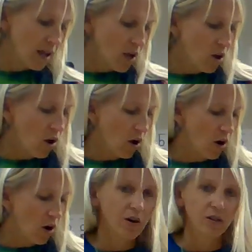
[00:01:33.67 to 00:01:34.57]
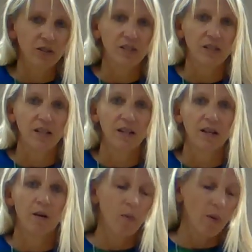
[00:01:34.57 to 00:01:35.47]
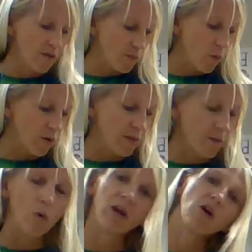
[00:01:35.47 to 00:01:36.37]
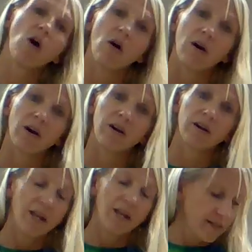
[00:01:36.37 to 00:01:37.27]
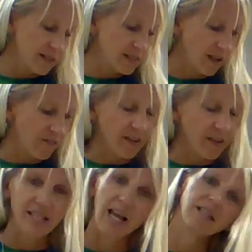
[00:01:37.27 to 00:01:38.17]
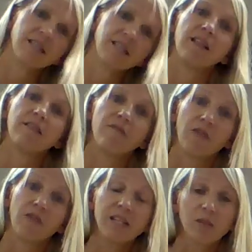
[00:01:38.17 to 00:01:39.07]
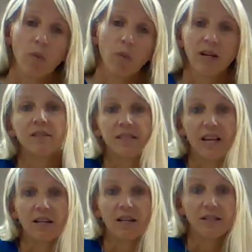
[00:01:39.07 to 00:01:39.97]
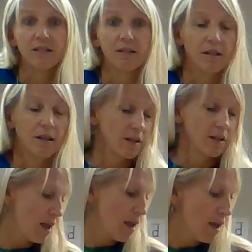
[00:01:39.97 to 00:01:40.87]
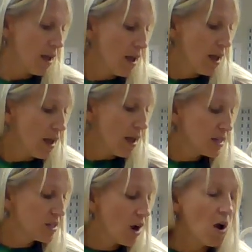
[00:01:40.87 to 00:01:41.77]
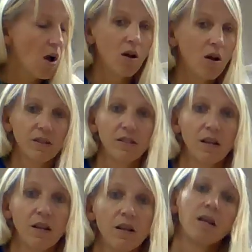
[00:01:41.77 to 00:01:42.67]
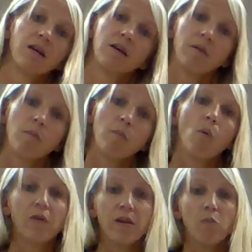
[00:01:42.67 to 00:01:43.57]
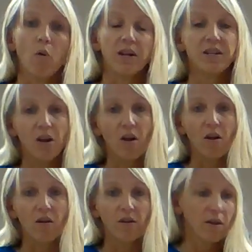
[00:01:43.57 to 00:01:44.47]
cars. We have more than one car. The suffix s. And for this one, said z. Dogs. More than one dog.